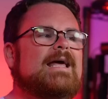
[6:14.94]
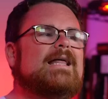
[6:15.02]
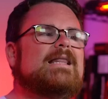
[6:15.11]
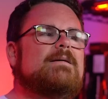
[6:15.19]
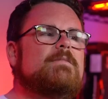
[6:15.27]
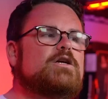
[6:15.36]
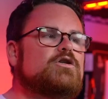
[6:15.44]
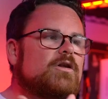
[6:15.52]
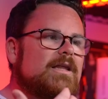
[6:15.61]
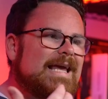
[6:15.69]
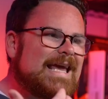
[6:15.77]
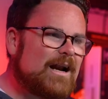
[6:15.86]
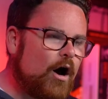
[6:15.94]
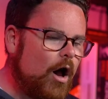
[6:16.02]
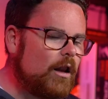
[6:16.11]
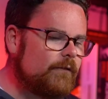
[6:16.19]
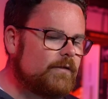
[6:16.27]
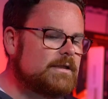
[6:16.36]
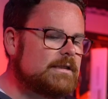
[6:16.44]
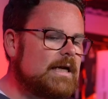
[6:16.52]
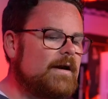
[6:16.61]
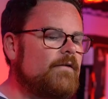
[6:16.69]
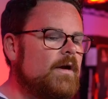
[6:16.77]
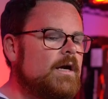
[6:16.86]
that they make sure that they hit all of this
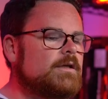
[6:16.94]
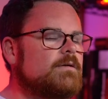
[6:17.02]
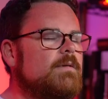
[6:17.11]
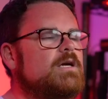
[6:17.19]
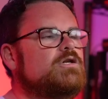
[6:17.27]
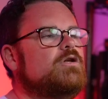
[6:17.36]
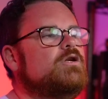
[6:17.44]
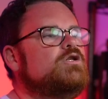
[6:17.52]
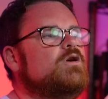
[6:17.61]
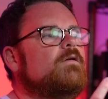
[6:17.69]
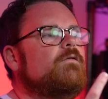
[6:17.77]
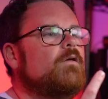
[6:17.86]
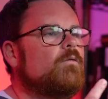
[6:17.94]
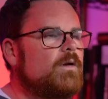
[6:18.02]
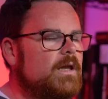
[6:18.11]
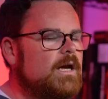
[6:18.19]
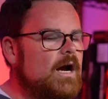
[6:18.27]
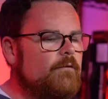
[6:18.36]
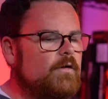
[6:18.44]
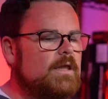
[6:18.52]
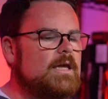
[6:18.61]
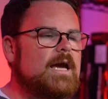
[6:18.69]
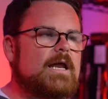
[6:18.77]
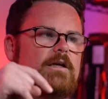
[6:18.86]
stuff. So making sure that you can feel really confident in
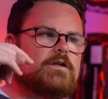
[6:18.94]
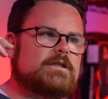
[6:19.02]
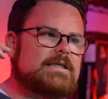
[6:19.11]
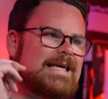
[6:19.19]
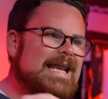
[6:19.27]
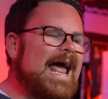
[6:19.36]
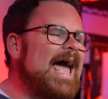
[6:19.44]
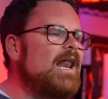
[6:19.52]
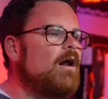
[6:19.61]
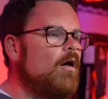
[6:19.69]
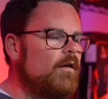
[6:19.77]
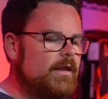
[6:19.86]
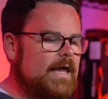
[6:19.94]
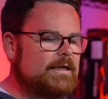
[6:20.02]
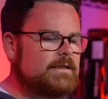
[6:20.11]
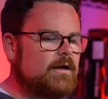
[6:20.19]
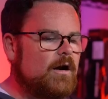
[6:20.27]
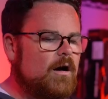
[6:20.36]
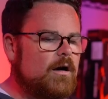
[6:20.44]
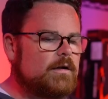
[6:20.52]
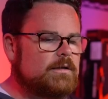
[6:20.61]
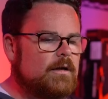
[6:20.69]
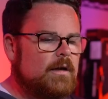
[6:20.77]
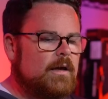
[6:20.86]
the end, just hit add all of that to cart,
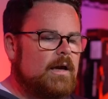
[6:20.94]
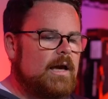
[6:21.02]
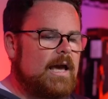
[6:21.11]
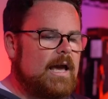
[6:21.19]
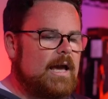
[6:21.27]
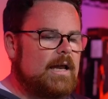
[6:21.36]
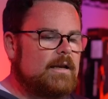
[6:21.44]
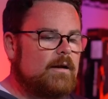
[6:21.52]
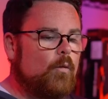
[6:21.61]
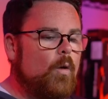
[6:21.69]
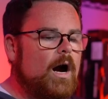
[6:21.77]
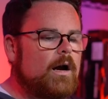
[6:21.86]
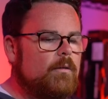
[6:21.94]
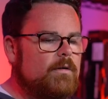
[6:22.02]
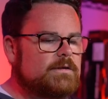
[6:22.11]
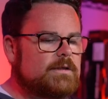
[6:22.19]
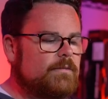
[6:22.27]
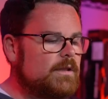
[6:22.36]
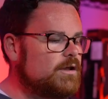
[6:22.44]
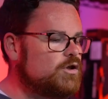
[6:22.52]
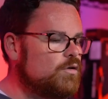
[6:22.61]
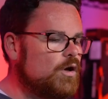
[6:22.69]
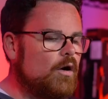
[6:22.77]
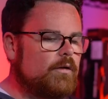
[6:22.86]
and walk away with something that you
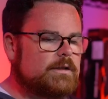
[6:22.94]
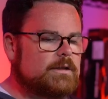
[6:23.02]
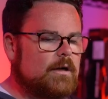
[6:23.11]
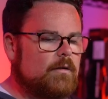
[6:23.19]
know that's going to